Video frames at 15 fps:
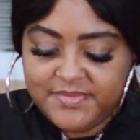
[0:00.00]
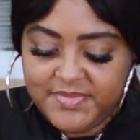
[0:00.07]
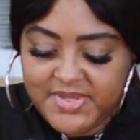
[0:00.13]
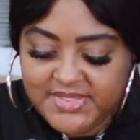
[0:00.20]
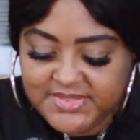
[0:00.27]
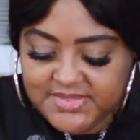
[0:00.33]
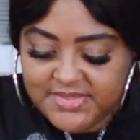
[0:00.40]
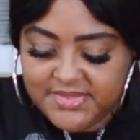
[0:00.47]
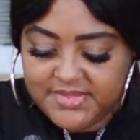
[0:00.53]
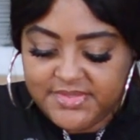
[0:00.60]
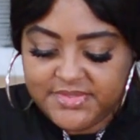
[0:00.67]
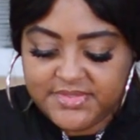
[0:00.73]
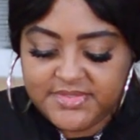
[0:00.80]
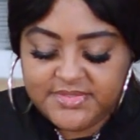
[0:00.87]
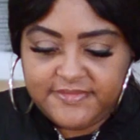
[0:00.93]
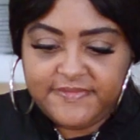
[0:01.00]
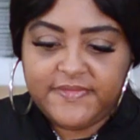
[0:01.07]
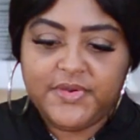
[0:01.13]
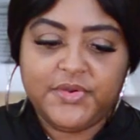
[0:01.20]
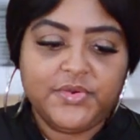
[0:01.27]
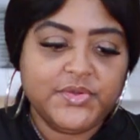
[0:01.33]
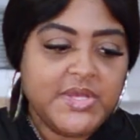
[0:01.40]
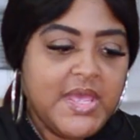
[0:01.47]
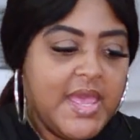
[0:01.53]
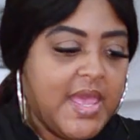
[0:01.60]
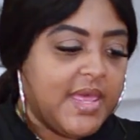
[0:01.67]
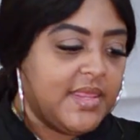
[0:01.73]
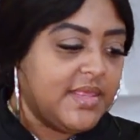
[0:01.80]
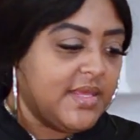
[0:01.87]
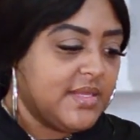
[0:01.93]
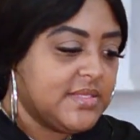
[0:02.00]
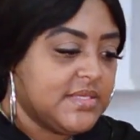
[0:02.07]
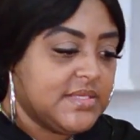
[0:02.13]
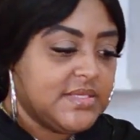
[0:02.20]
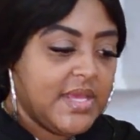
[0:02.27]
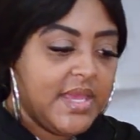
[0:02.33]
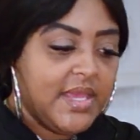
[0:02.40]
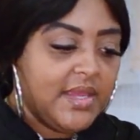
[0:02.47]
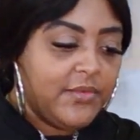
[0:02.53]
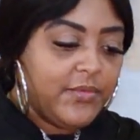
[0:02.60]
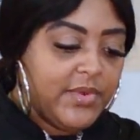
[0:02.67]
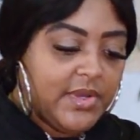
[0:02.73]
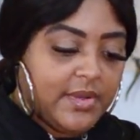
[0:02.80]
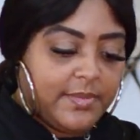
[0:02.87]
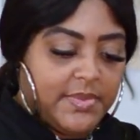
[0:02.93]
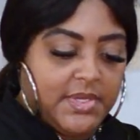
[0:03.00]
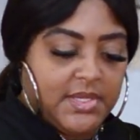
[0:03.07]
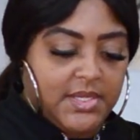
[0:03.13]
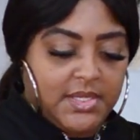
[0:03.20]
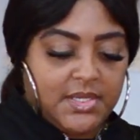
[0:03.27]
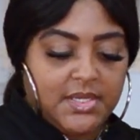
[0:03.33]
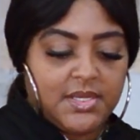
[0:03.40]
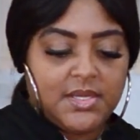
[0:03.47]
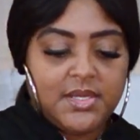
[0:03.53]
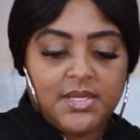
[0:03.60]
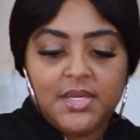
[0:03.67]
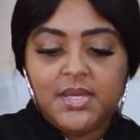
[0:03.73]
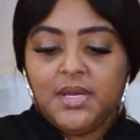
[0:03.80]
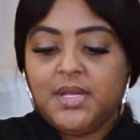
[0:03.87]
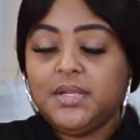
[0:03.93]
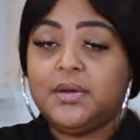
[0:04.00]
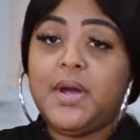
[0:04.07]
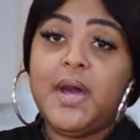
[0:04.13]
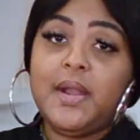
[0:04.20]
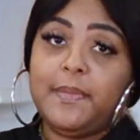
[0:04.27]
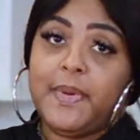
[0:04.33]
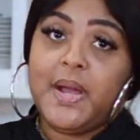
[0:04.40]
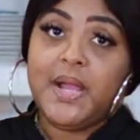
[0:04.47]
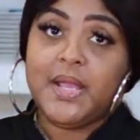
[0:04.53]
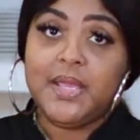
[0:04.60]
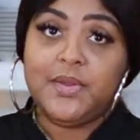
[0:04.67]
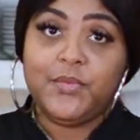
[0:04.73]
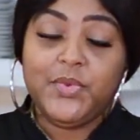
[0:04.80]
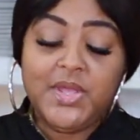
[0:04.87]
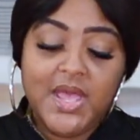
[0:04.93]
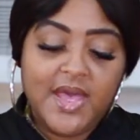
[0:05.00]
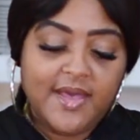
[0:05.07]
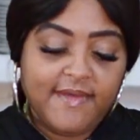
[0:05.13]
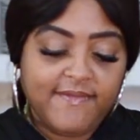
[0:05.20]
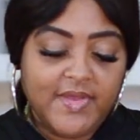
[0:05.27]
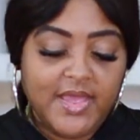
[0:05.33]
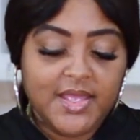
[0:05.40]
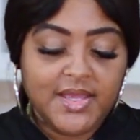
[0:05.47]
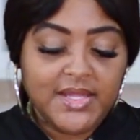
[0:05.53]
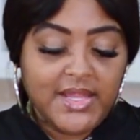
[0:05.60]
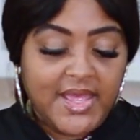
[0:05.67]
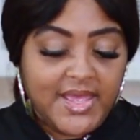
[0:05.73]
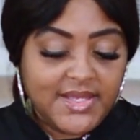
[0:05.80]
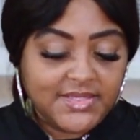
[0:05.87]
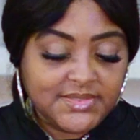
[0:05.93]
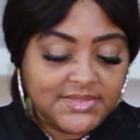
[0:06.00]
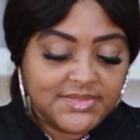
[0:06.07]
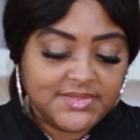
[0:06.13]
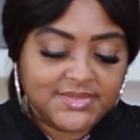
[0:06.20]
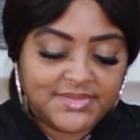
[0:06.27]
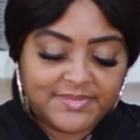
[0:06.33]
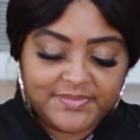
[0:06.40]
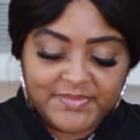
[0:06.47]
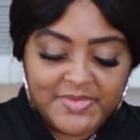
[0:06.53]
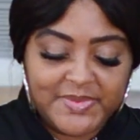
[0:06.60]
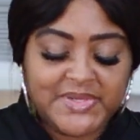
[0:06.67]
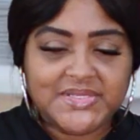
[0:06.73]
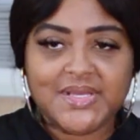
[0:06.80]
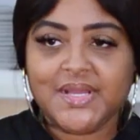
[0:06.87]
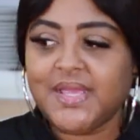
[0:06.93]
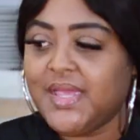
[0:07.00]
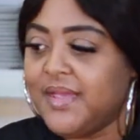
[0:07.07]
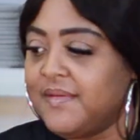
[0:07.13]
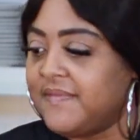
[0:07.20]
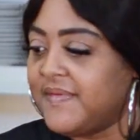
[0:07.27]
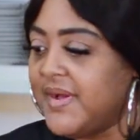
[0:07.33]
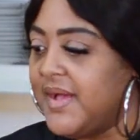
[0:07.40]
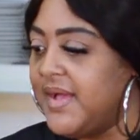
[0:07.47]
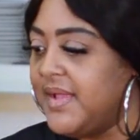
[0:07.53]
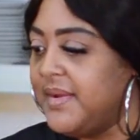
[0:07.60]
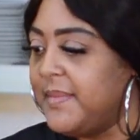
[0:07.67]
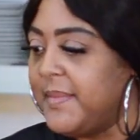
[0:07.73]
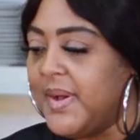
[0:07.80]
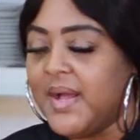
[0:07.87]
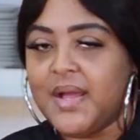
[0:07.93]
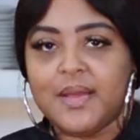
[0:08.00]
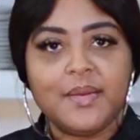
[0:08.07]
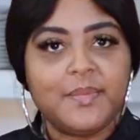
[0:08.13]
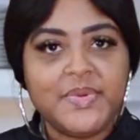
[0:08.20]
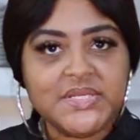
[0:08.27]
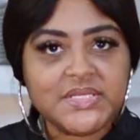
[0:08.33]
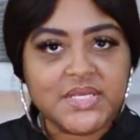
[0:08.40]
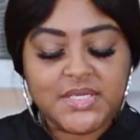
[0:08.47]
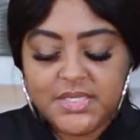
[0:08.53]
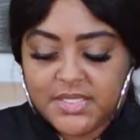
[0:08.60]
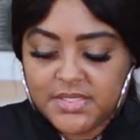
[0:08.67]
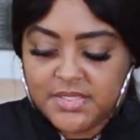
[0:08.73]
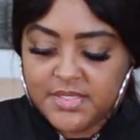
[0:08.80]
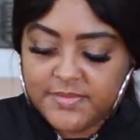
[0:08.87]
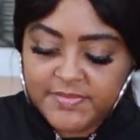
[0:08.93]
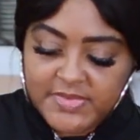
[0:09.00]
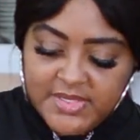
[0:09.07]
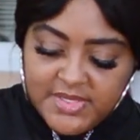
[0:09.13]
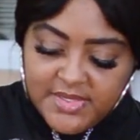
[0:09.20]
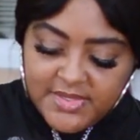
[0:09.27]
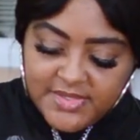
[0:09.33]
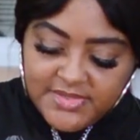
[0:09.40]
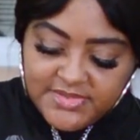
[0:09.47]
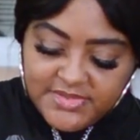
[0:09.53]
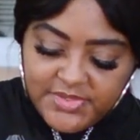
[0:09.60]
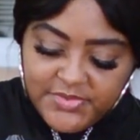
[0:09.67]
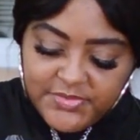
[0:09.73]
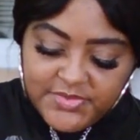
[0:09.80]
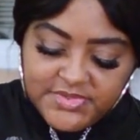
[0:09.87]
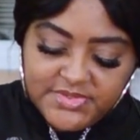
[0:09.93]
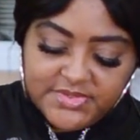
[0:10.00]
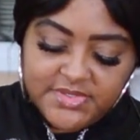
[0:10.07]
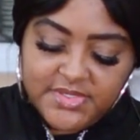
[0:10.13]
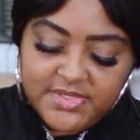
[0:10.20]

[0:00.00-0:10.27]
basically you just fold, and then today we are being a little out of pocket. We have a glass because I can't find my biscuit cutter, so we're just